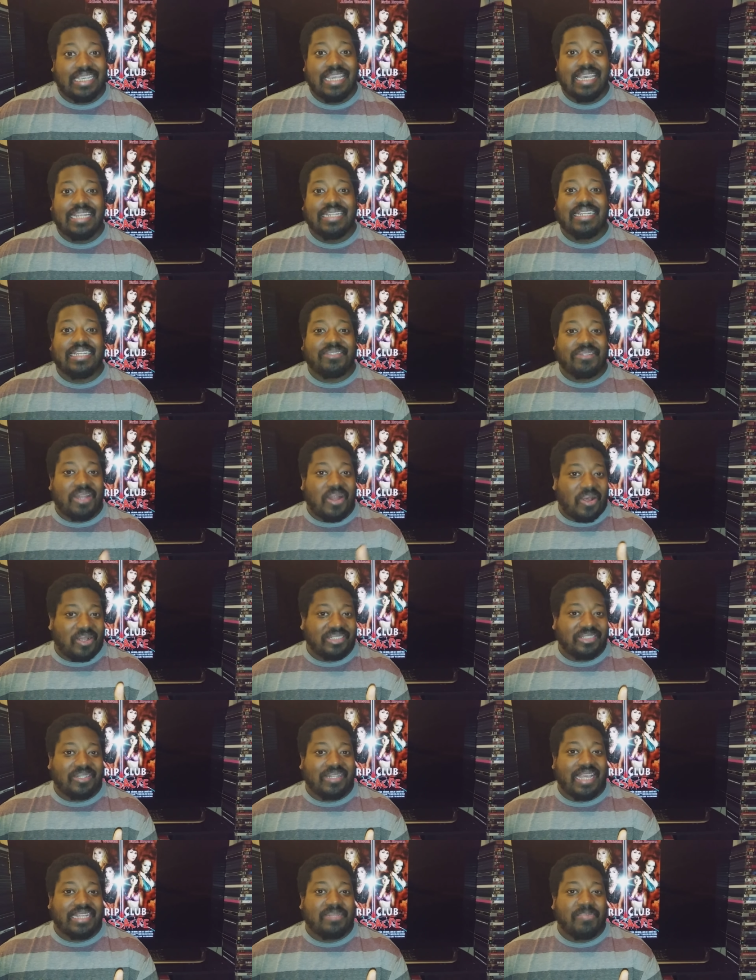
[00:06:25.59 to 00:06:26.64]
That's what I also
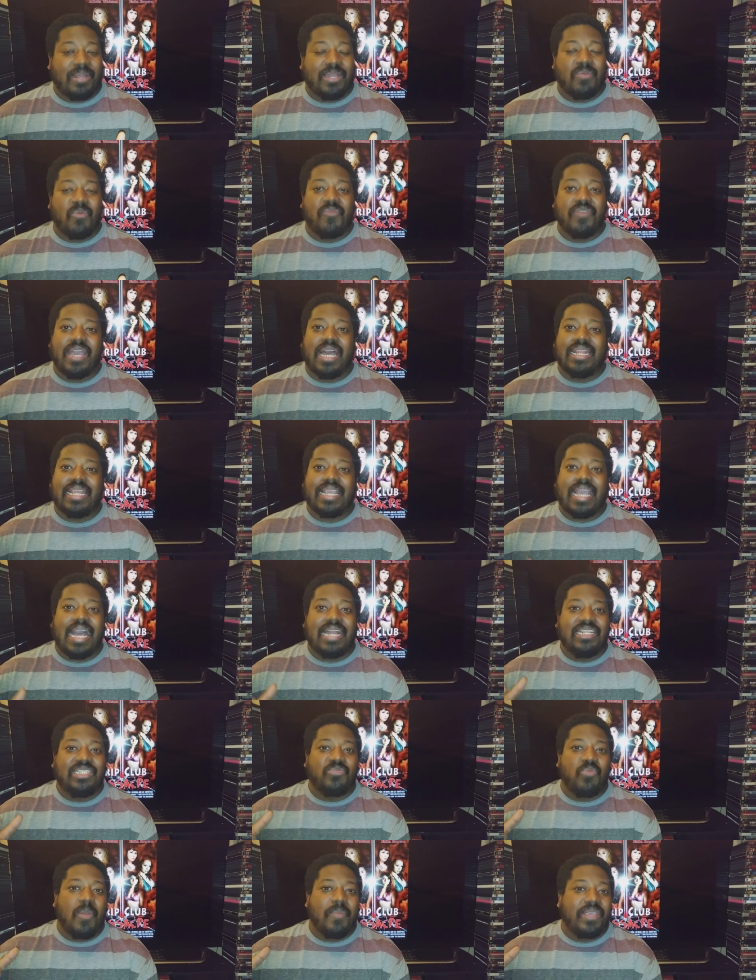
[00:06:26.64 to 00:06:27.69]
liked about the movie. I like how
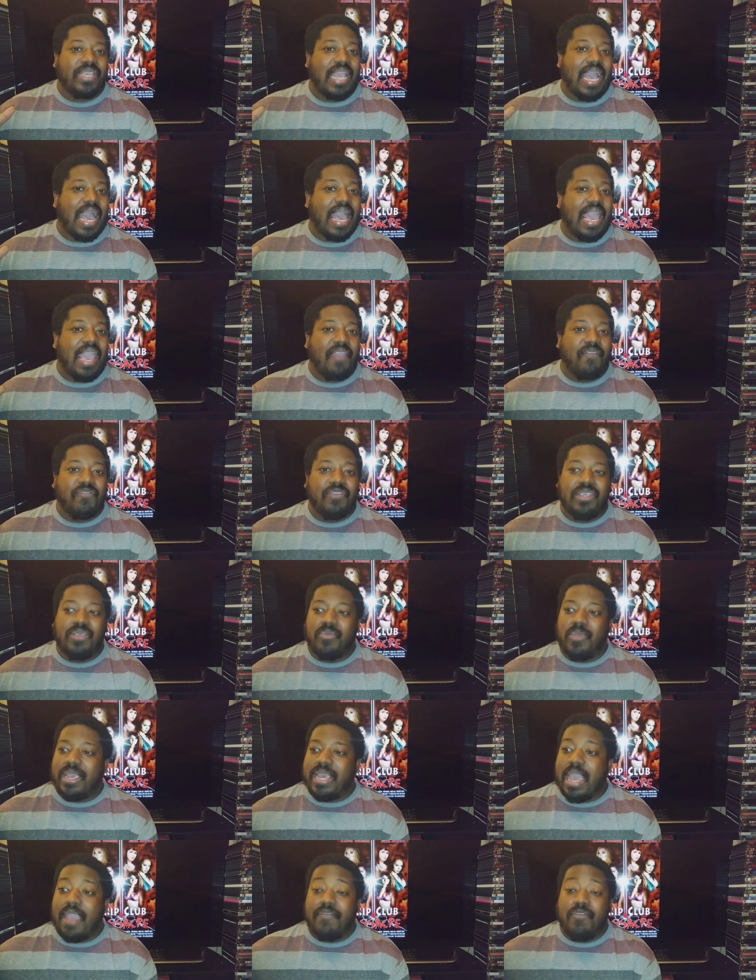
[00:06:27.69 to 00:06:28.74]
this woman got every way.
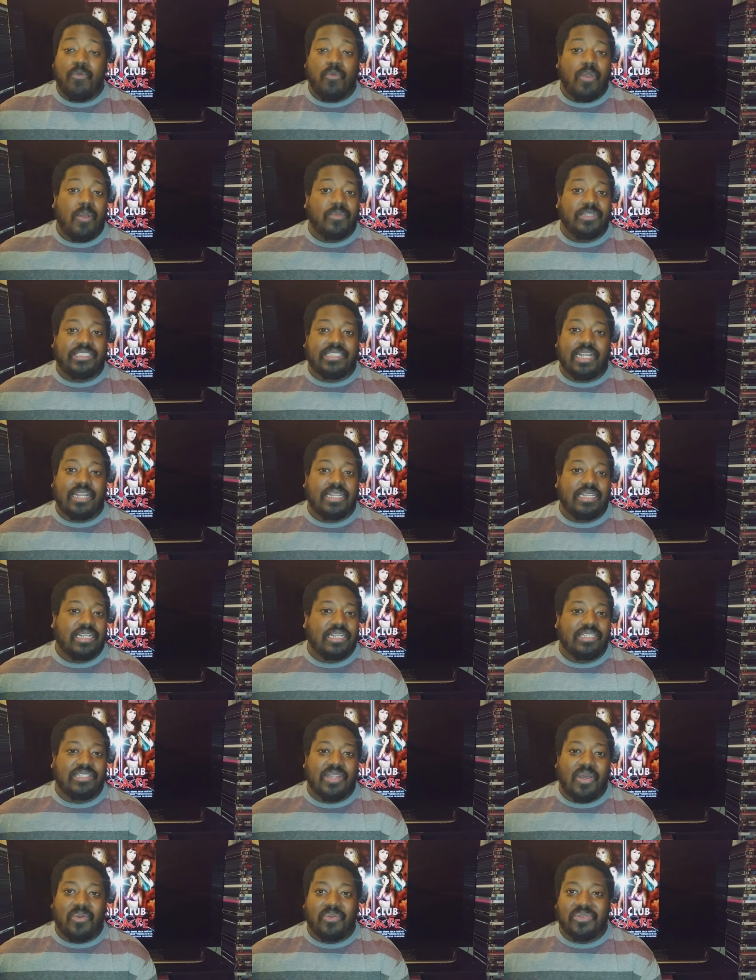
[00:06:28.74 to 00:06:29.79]
Everyone was telling her,
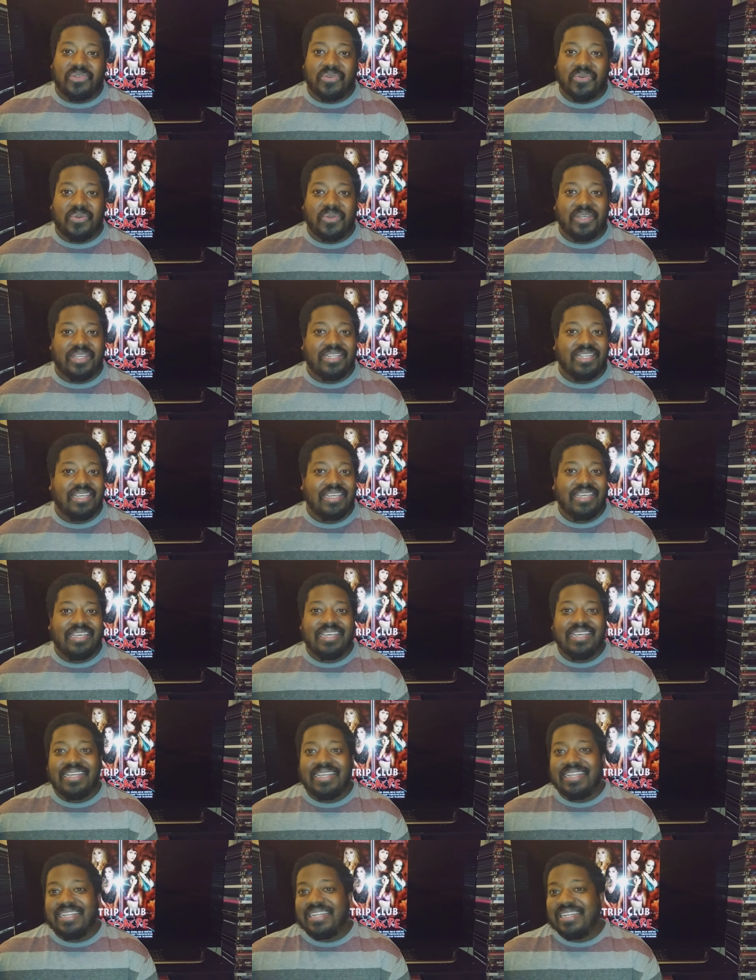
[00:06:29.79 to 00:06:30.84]
"Don't do it.
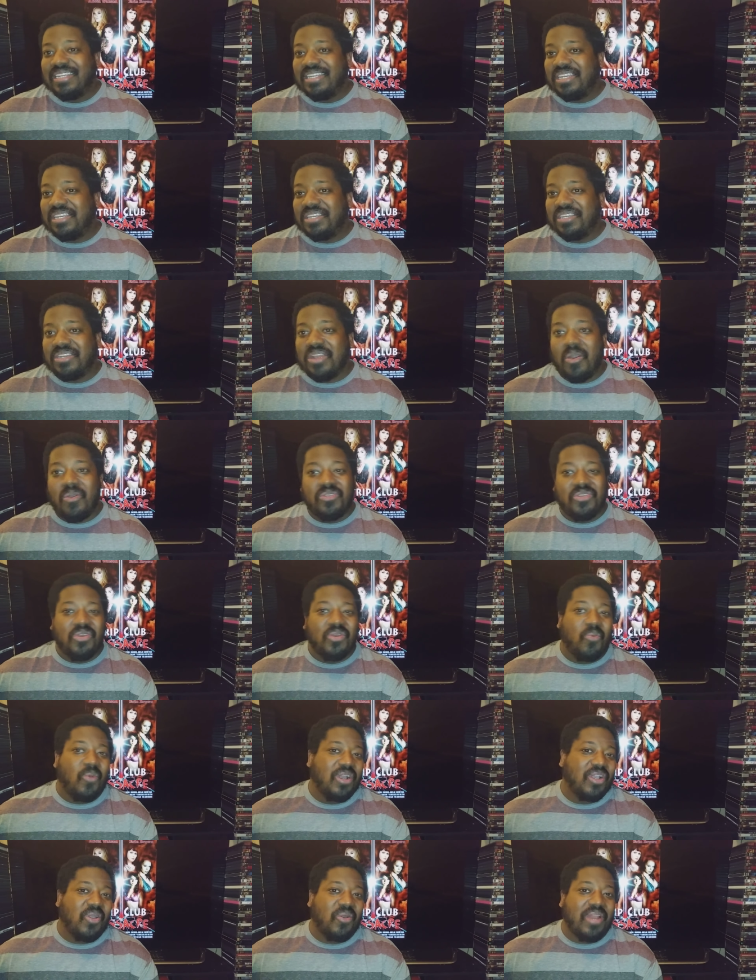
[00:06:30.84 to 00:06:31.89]
Don't you
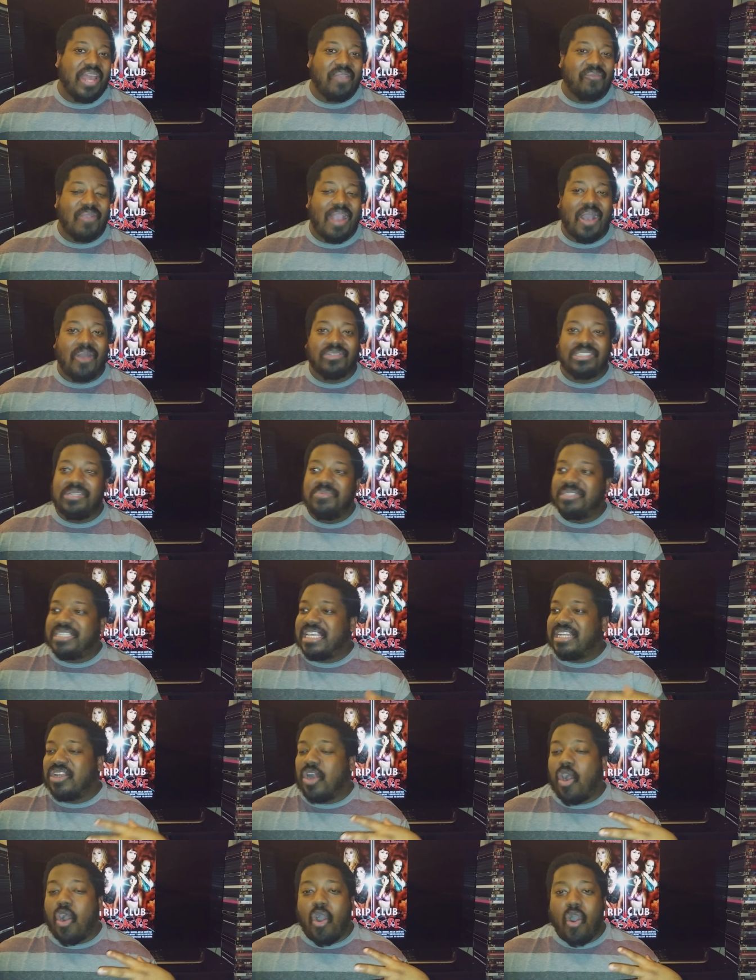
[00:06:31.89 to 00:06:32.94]
want to go that route? Signs. She was getting
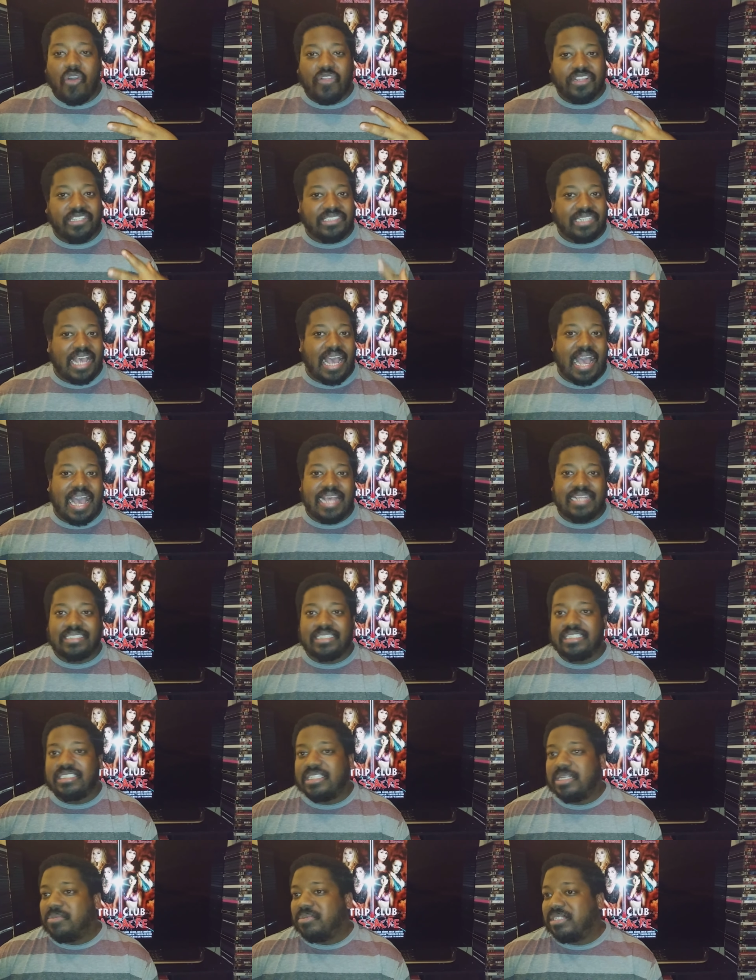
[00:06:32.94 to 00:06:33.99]
all the signs, and
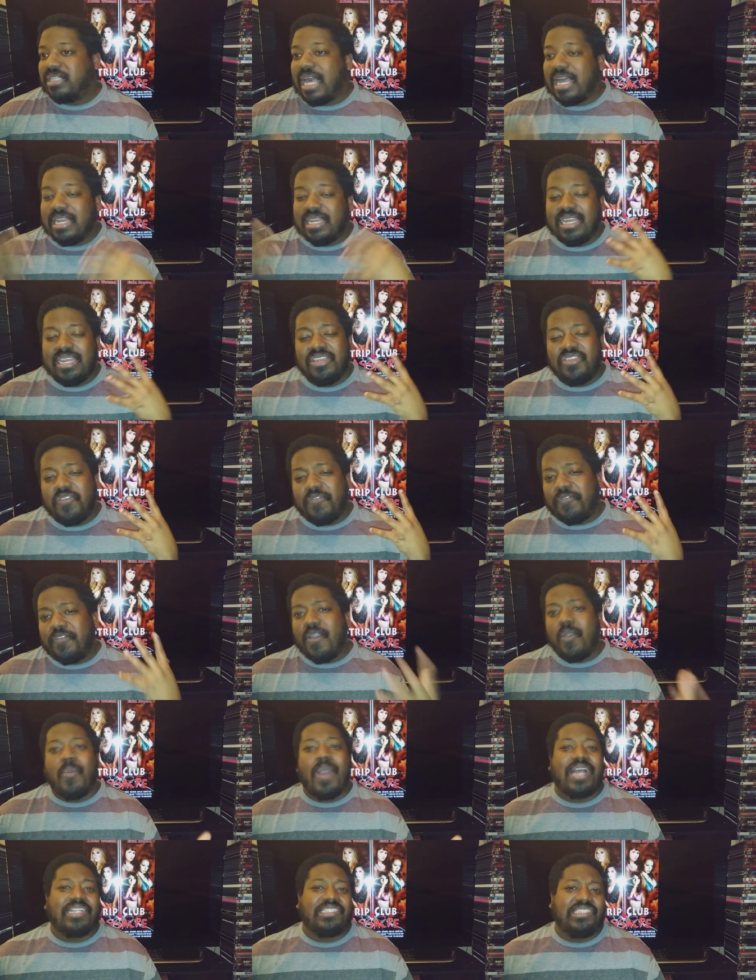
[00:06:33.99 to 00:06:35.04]
she was. Just, I, and you feel
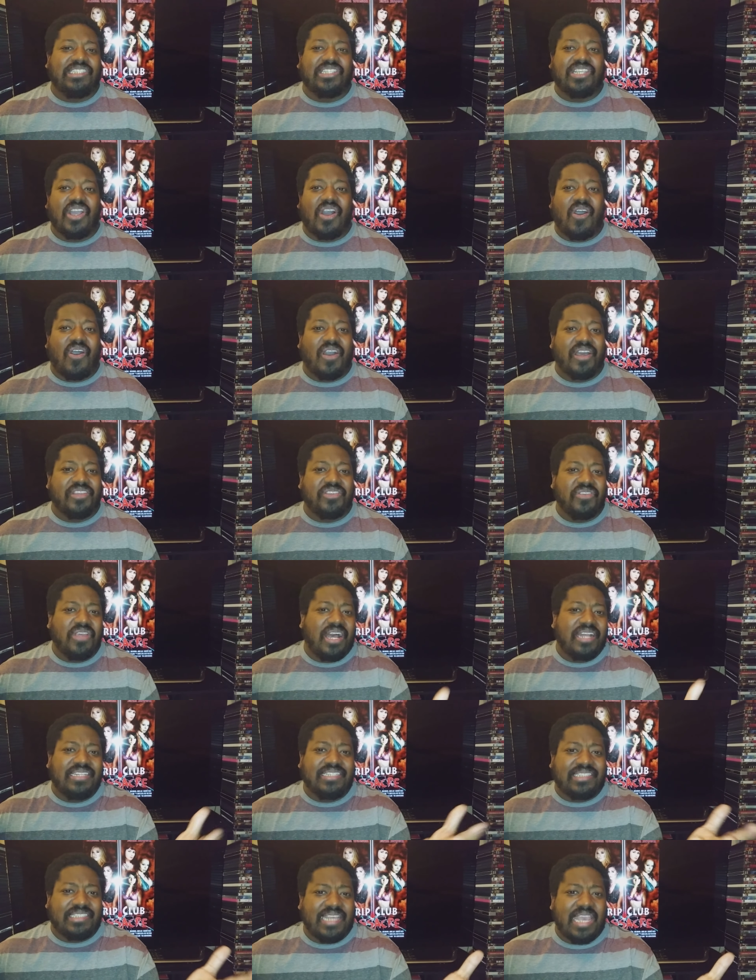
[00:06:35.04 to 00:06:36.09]
why she's gone. You
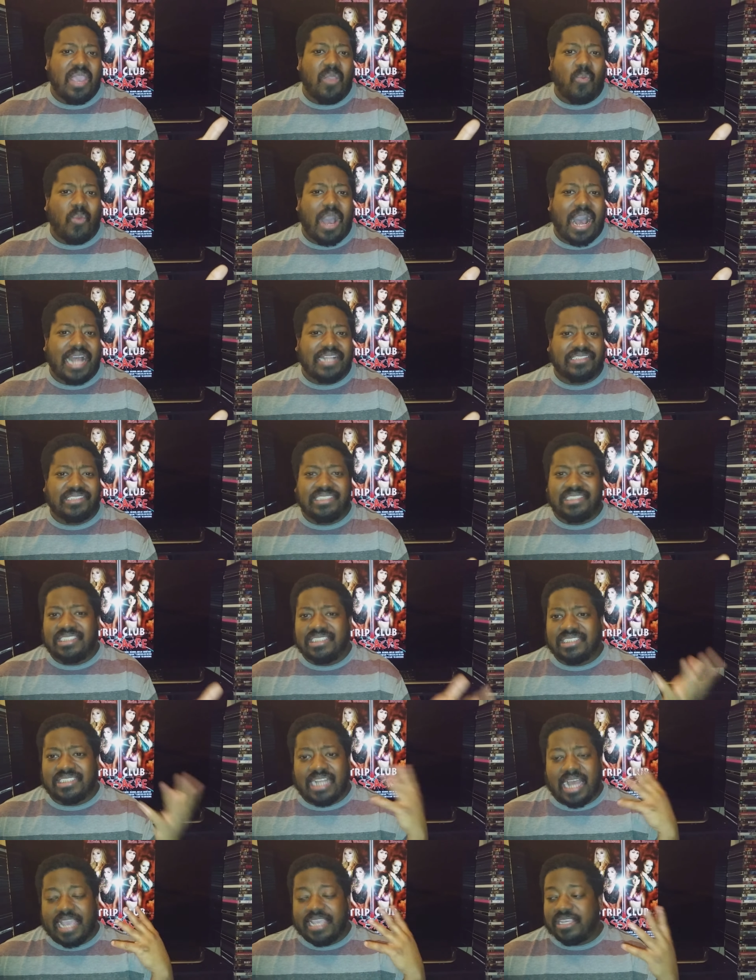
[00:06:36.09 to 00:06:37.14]
understand why she's just
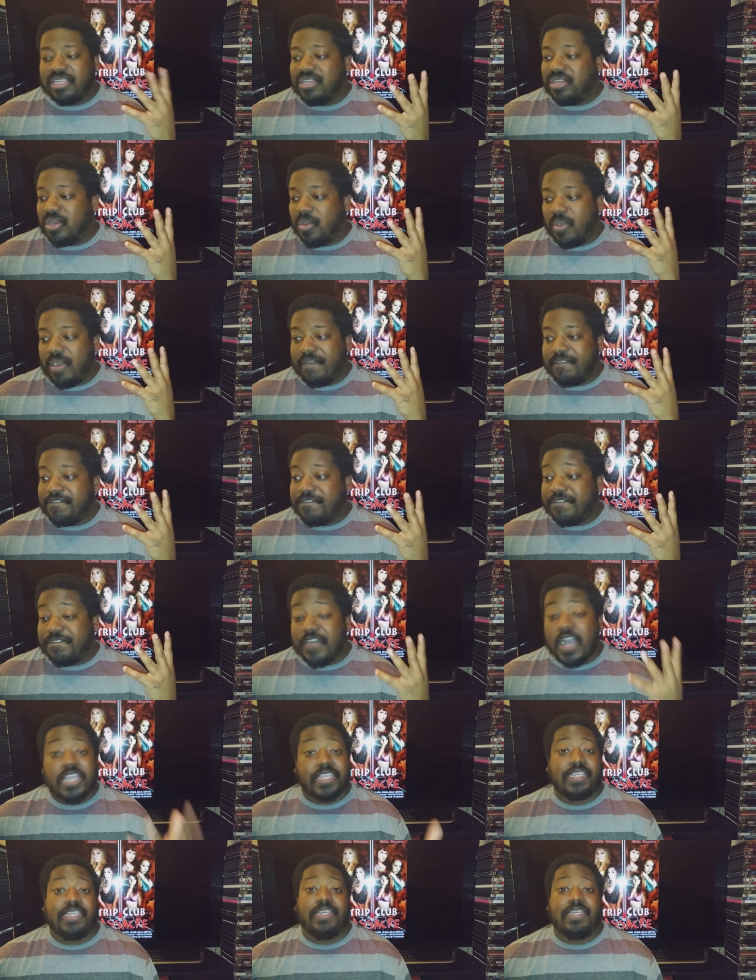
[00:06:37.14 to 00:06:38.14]
like, you know what? Fuck it.